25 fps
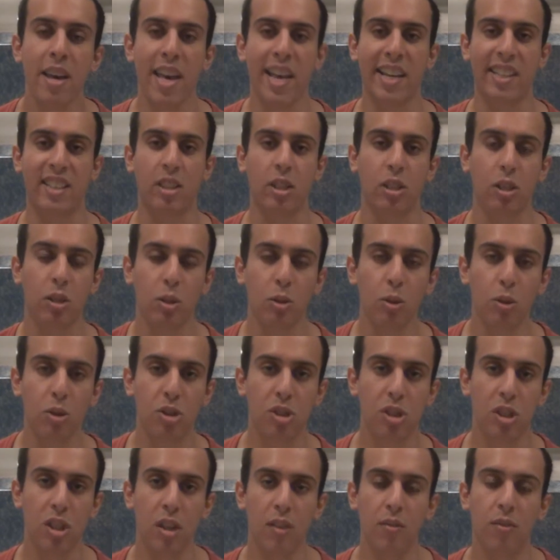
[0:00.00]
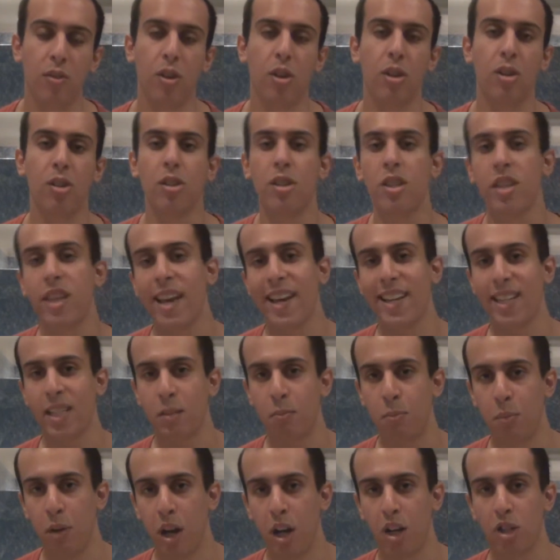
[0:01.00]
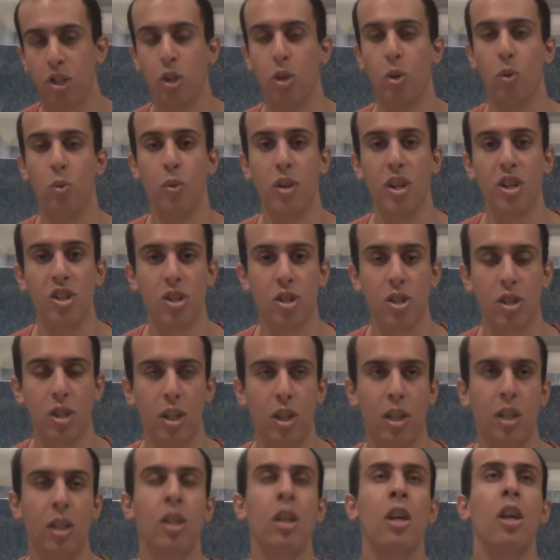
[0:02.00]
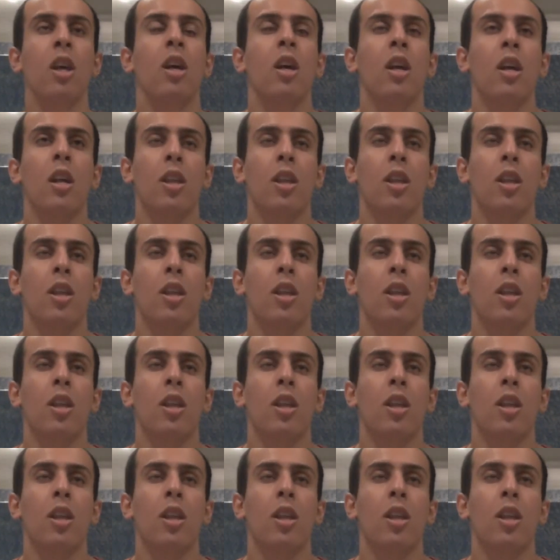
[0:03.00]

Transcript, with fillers: exclusive on the Xbox original.